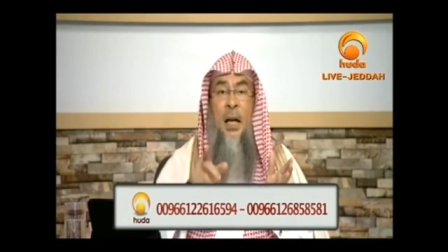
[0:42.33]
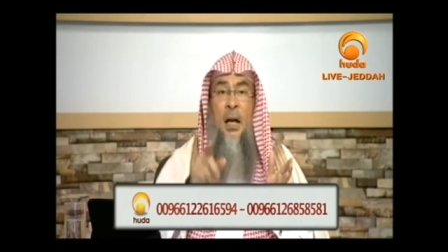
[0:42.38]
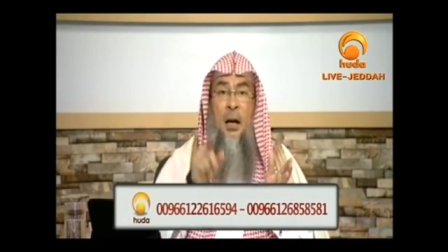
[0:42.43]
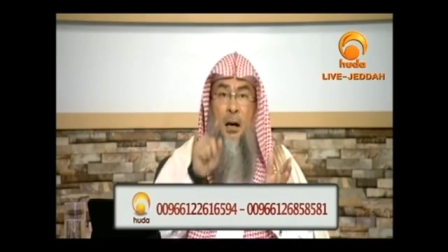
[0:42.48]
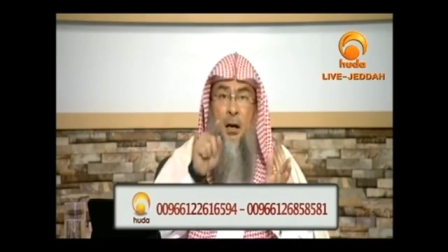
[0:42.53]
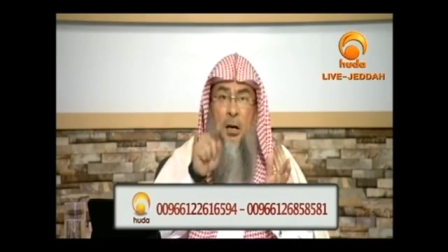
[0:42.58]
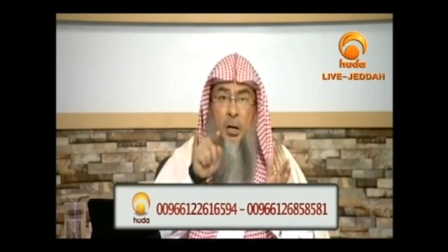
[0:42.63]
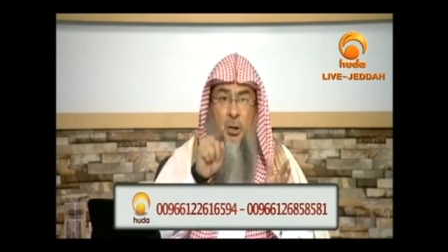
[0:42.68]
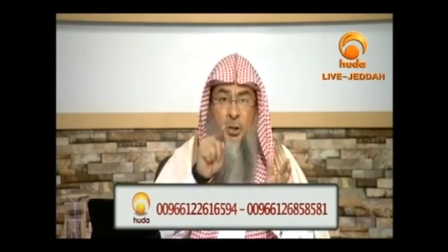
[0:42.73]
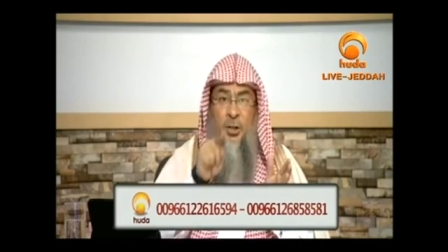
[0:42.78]

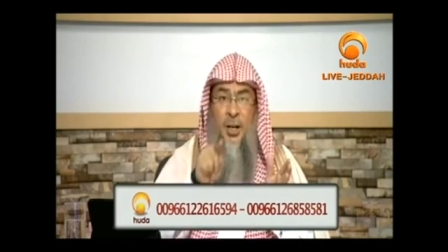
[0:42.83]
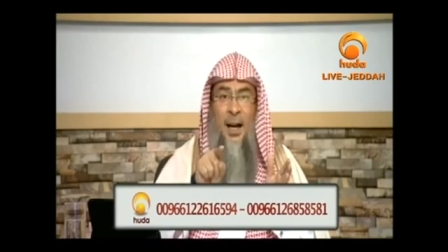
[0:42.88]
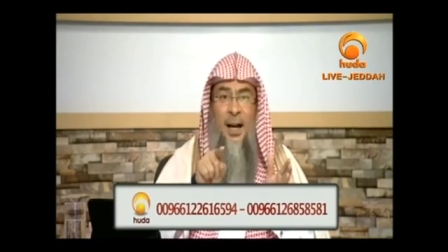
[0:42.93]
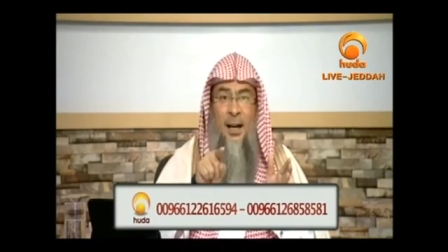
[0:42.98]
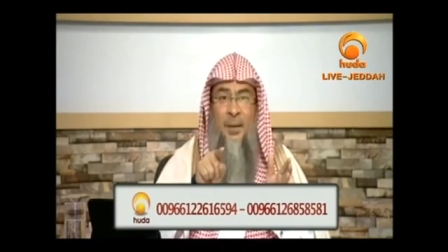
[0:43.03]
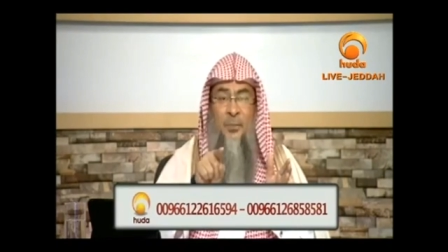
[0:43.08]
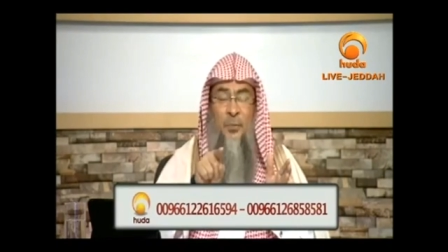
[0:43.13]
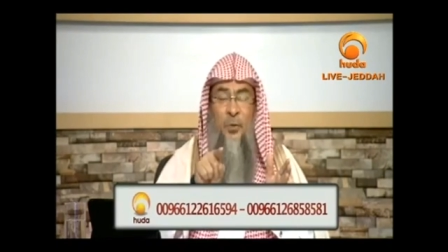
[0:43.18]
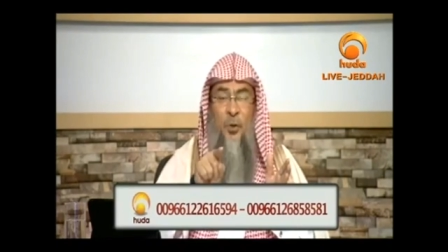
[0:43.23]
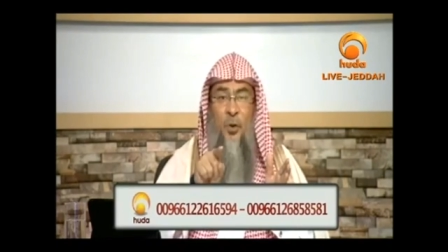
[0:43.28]
Her
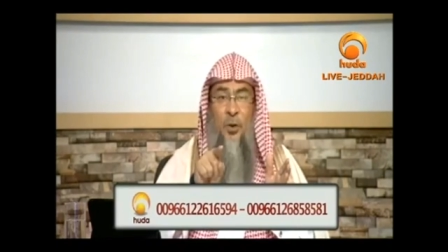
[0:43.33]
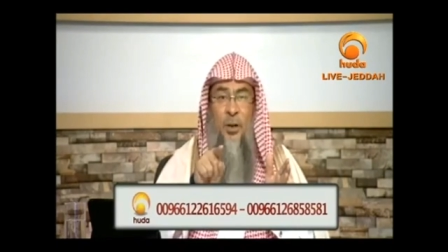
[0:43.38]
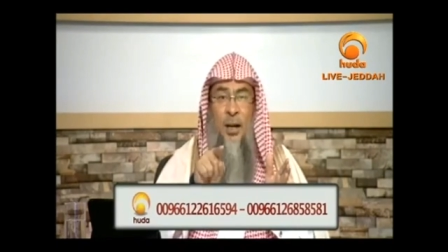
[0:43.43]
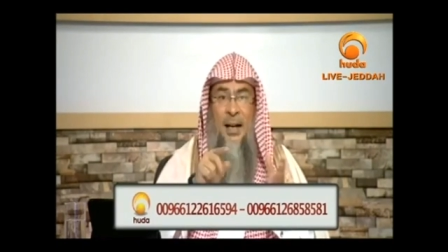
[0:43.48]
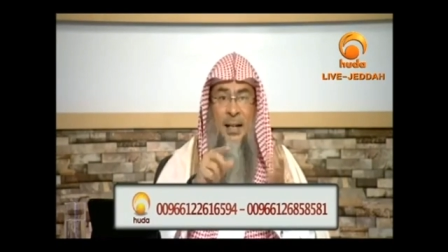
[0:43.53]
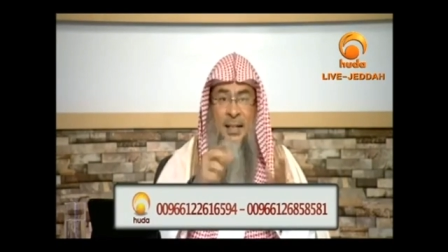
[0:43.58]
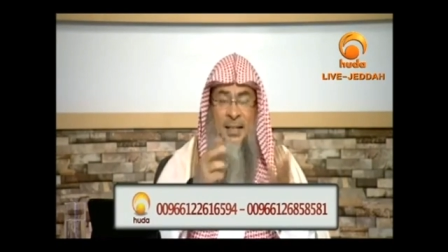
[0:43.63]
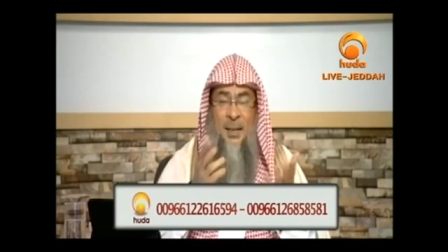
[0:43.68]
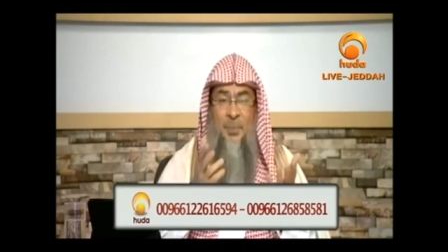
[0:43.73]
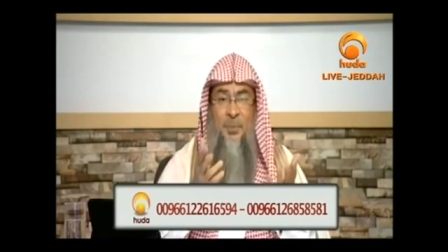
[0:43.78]
time
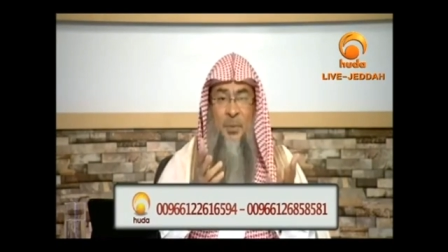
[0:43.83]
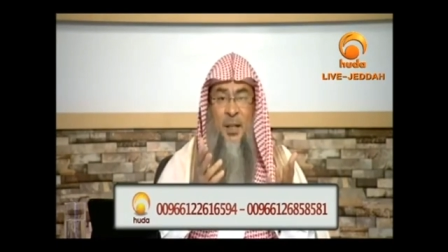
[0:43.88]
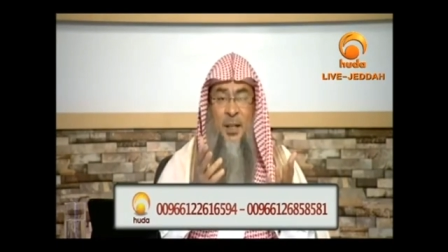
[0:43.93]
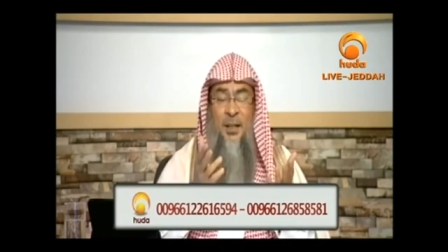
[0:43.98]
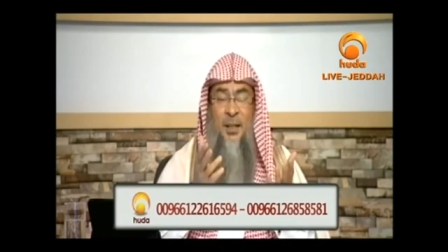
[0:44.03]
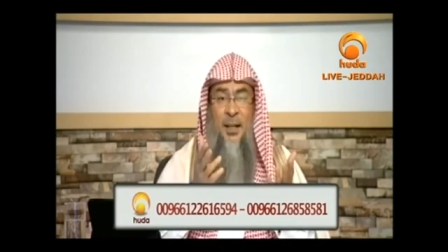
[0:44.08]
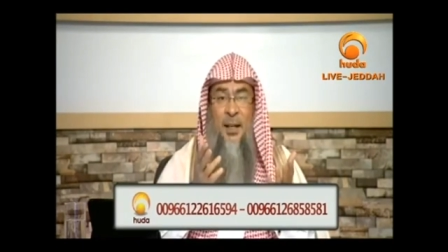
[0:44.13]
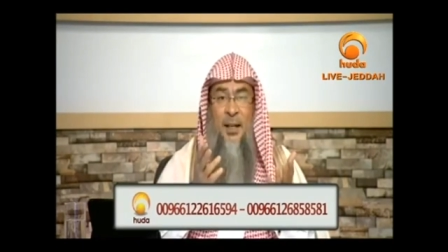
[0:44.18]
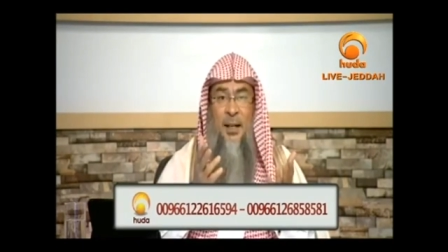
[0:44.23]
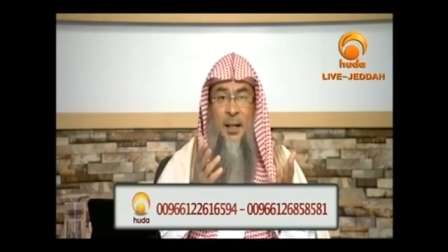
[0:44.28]
for
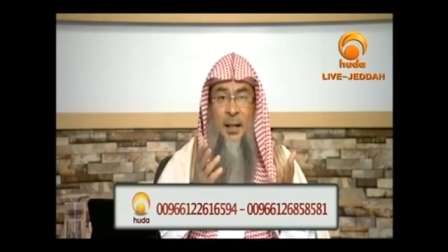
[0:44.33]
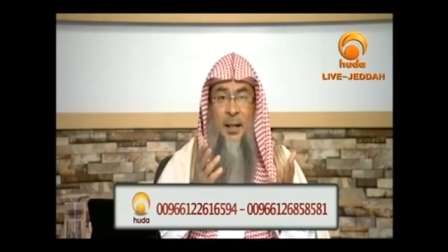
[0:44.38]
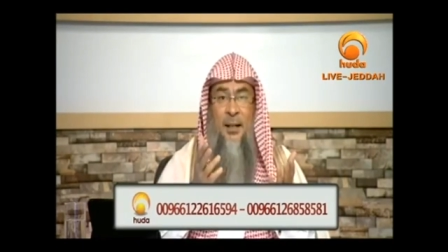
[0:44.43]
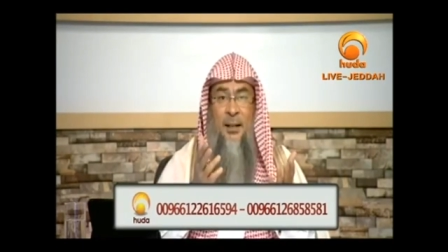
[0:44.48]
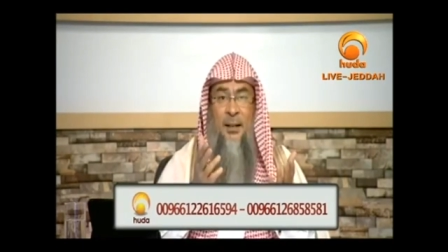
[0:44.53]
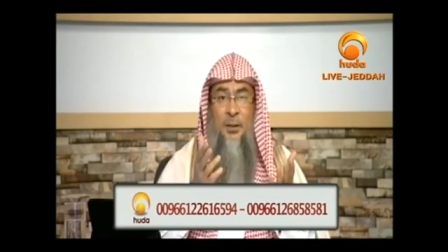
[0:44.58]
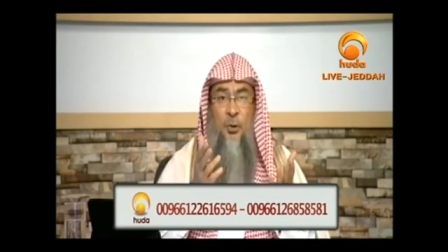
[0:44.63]
accepting the